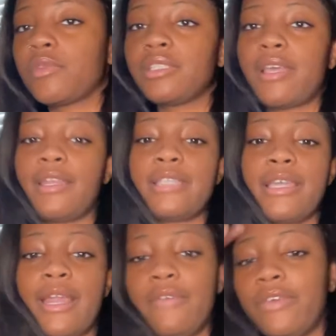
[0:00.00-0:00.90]
I had to take
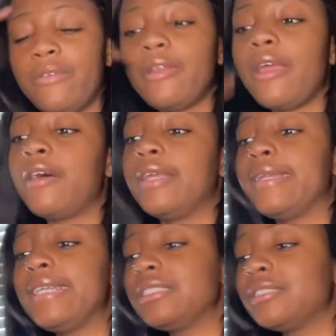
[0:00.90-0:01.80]
it out for the video. And
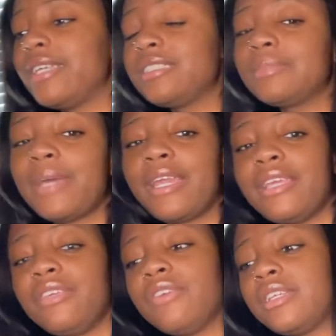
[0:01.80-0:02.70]
that's about it.
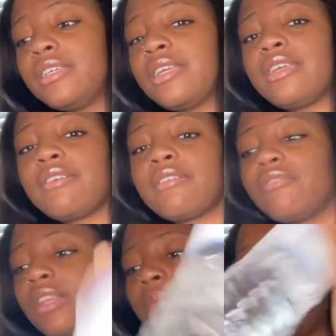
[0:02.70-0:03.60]
You
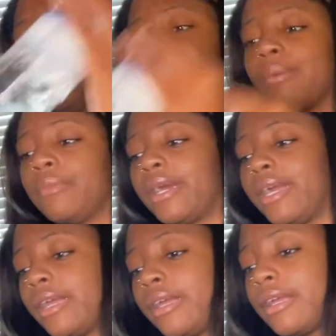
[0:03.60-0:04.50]
really much you can
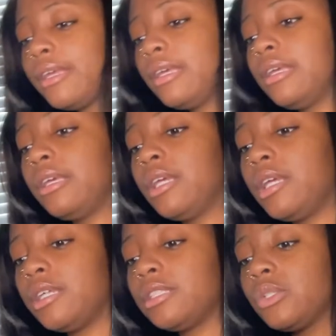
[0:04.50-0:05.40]
bring
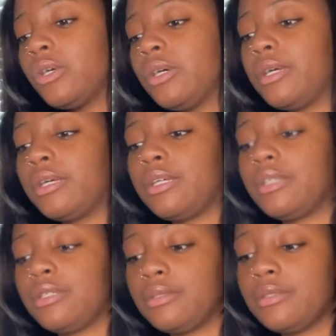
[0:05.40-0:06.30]
into
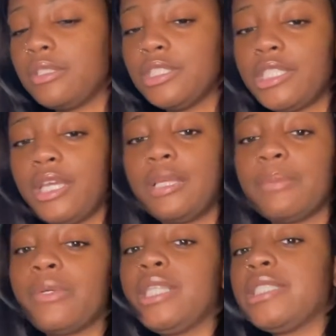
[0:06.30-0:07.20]
a jail or
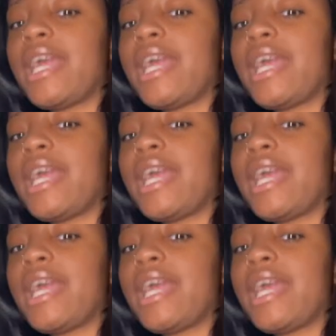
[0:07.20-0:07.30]
prison.